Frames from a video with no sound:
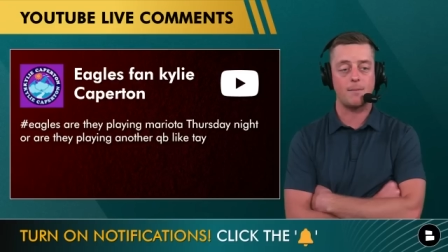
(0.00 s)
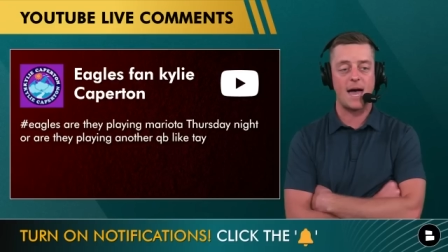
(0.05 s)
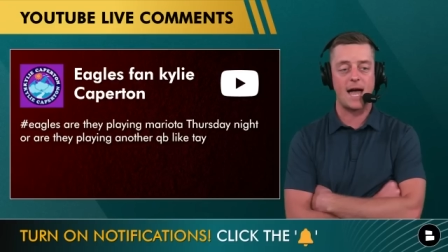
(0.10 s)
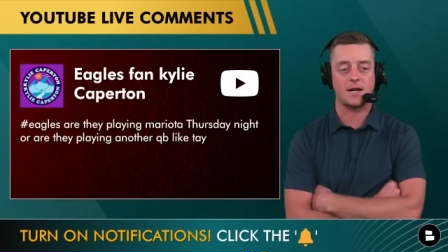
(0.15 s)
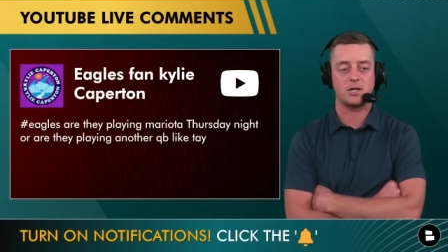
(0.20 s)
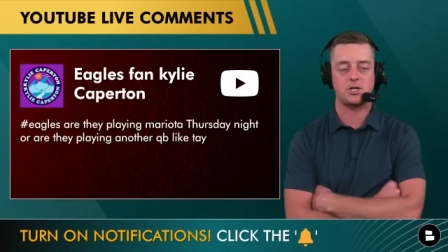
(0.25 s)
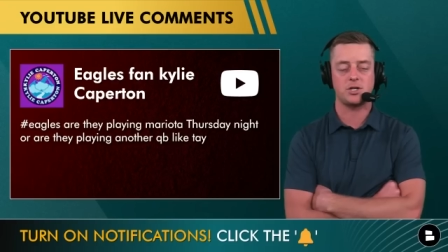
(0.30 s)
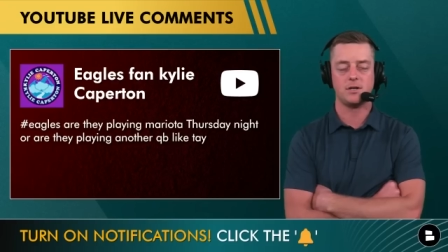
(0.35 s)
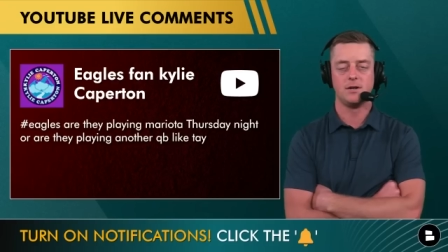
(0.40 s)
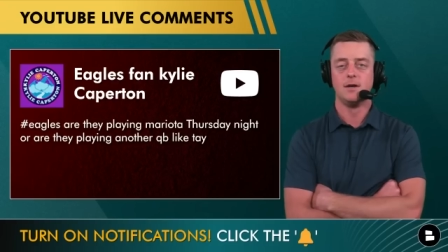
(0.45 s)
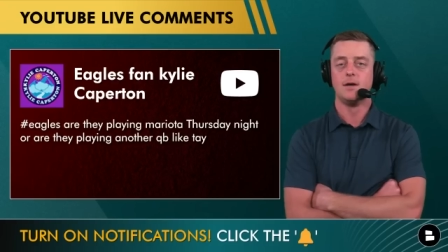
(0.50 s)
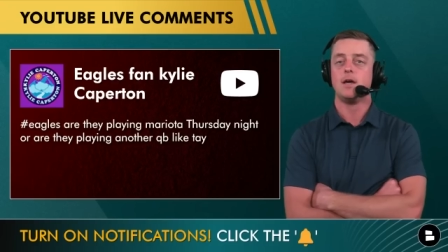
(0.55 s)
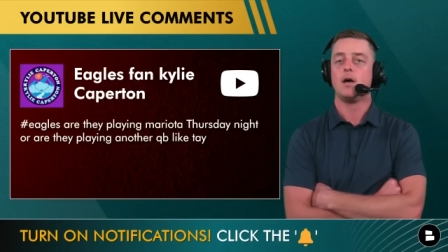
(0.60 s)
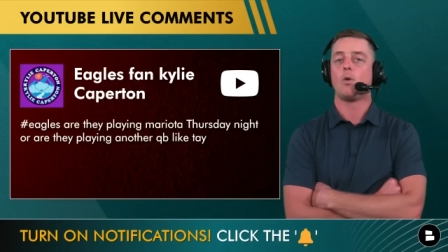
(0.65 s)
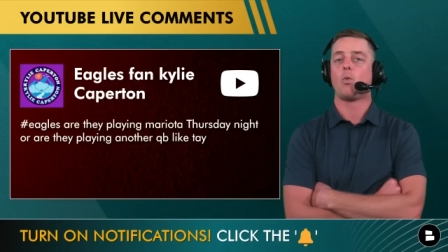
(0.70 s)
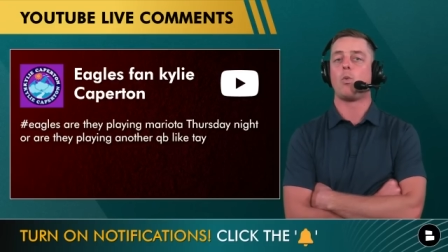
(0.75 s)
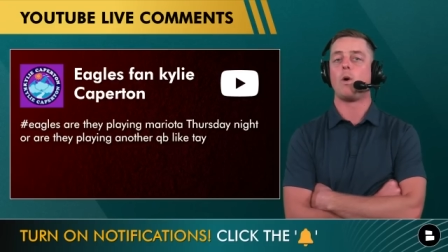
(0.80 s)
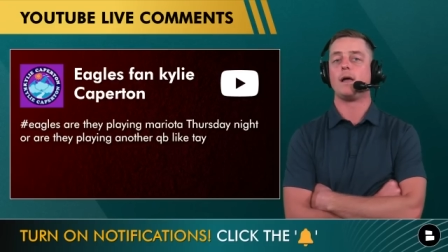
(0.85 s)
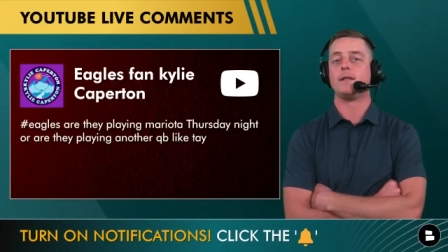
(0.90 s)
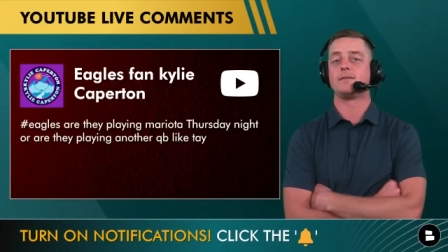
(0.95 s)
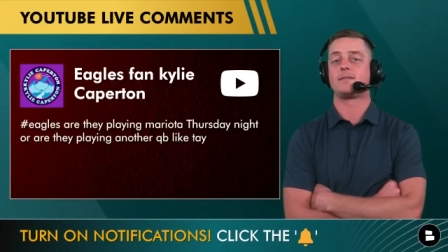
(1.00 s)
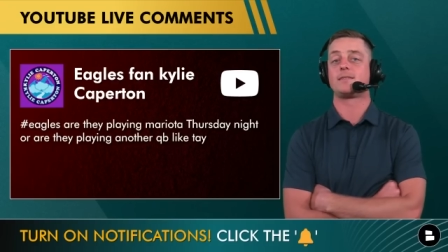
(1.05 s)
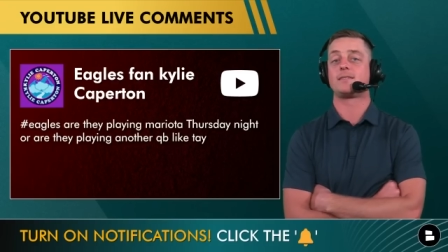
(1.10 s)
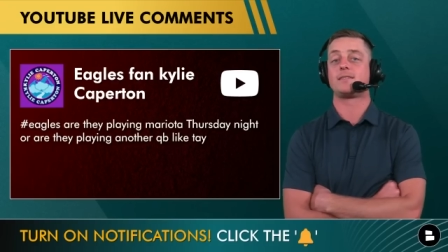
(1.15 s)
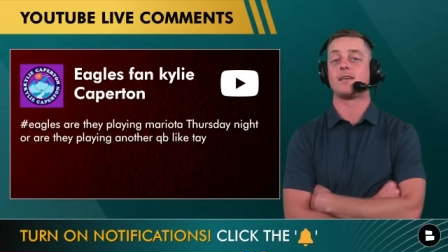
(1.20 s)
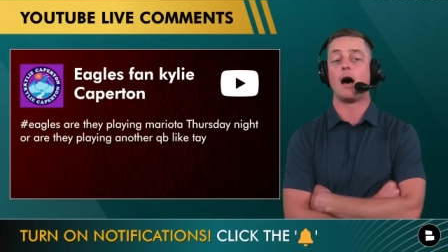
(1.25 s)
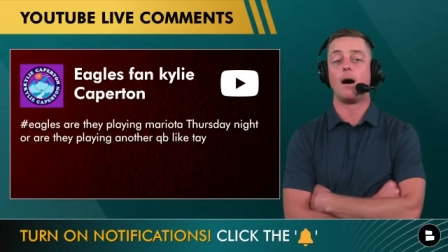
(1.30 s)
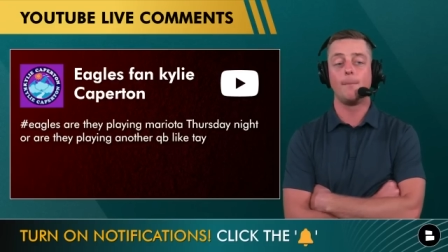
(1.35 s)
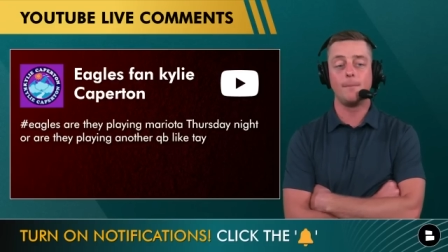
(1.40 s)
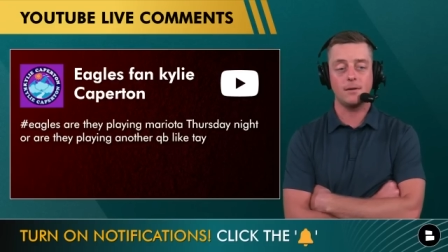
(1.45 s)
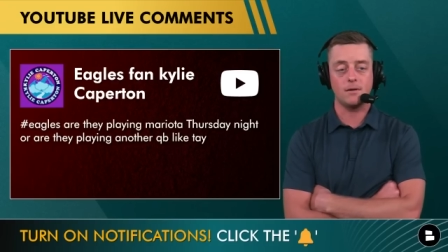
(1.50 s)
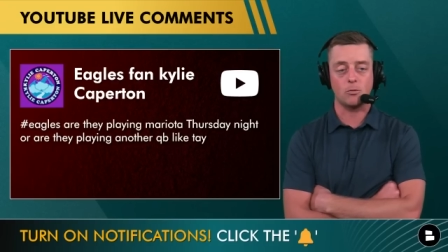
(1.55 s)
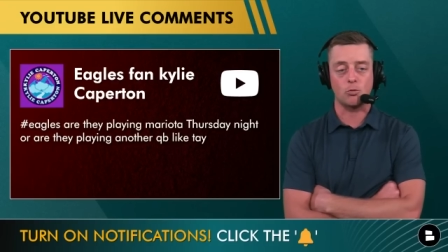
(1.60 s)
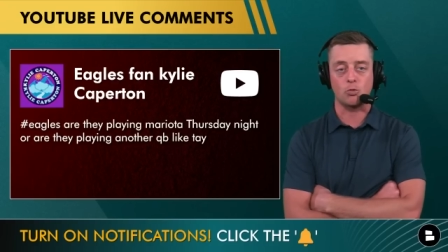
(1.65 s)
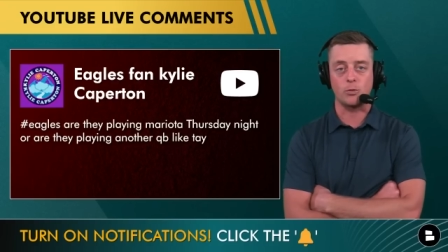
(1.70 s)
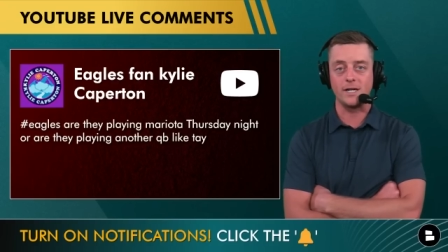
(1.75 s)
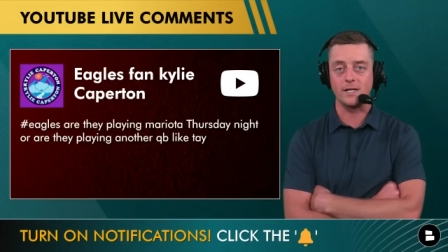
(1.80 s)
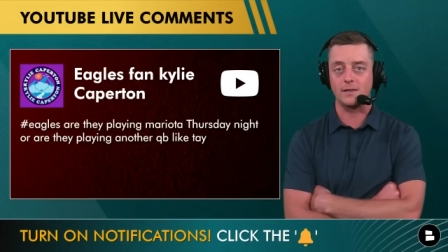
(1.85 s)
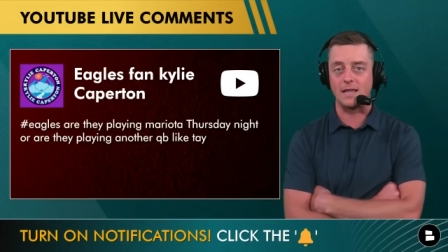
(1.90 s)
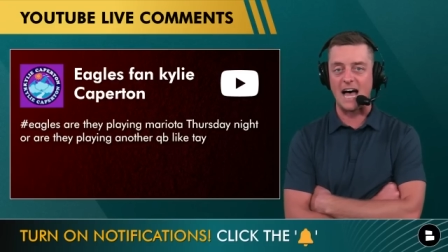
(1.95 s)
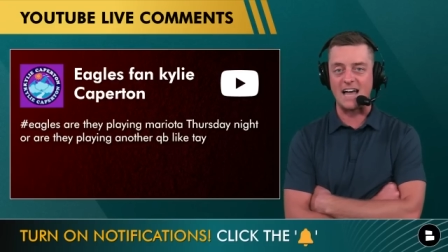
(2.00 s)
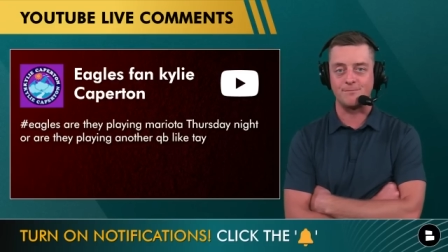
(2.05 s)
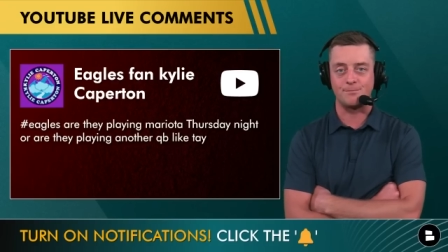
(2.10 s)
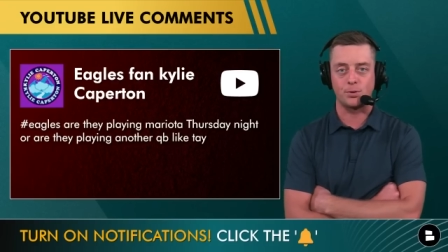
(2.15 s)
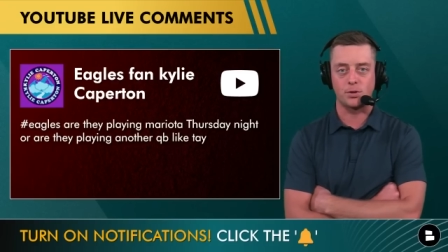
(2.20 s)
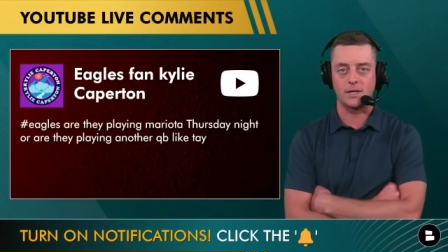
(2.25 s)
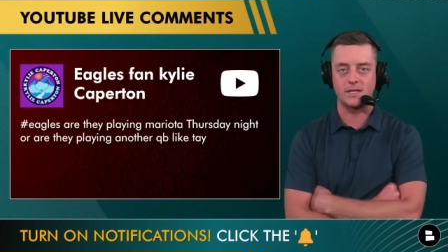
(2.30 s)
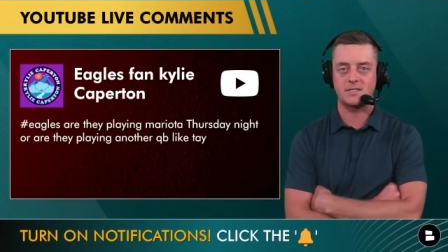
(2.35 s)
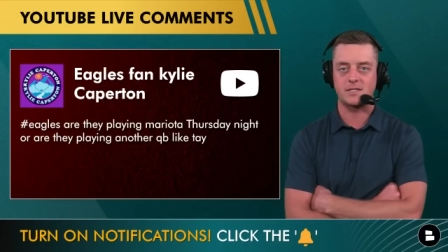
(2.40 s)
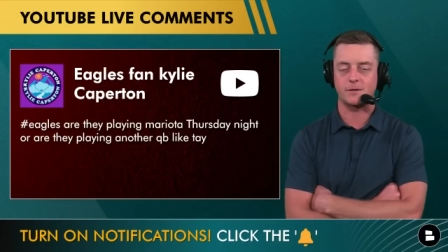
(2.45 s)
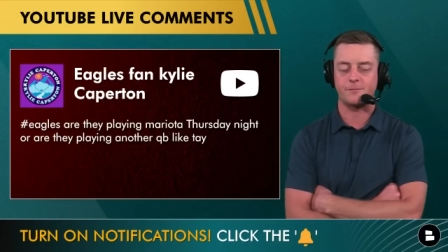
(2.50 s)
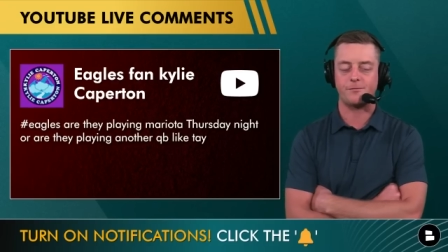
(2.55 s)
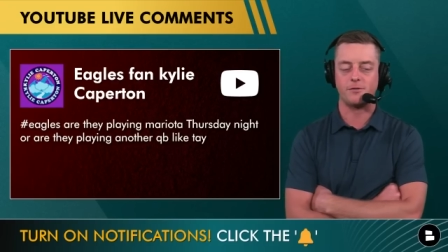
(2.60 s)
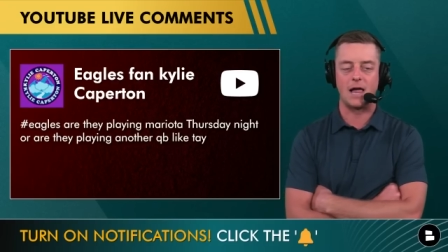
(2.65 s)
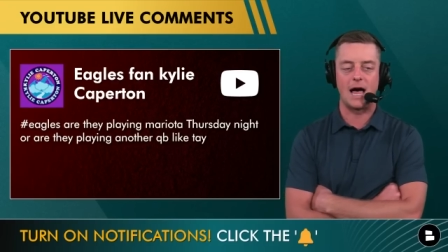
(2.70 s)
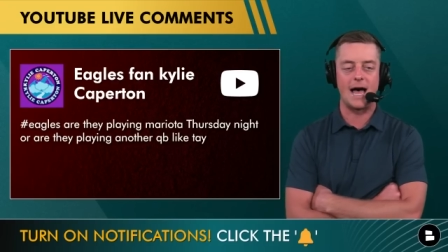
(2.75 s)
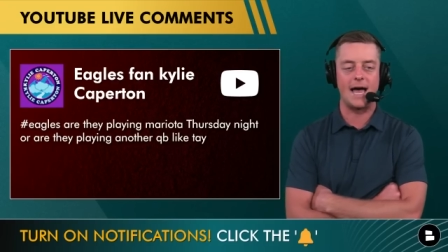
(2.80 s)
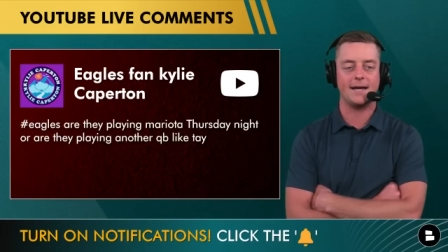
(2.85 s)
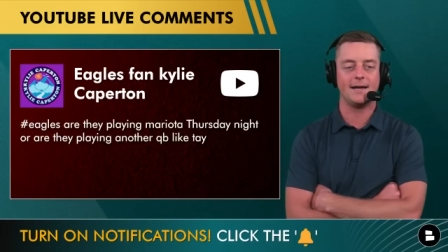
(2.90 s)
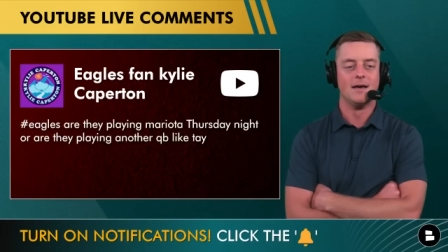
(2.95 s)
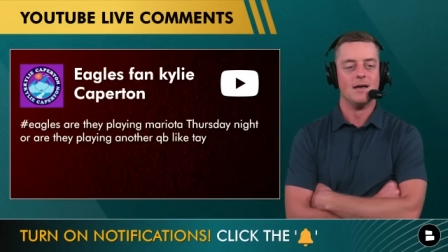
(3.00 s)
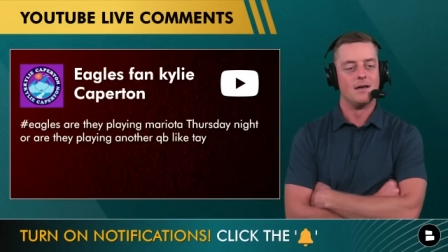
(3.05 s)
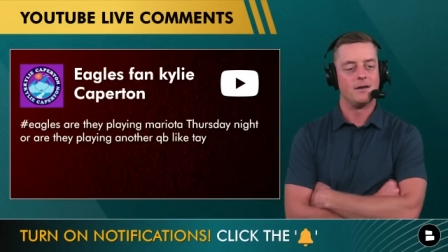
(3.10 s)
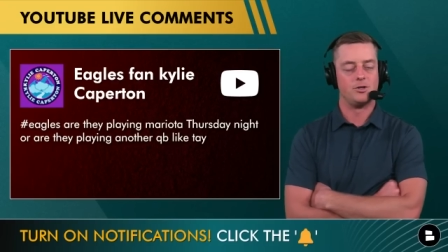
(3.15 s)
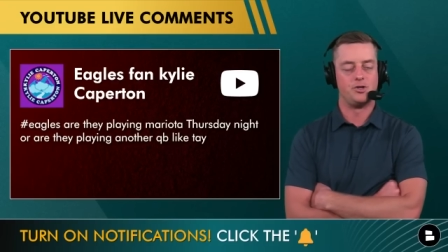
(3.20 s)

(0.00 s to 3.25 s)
action when some real live bullets are flying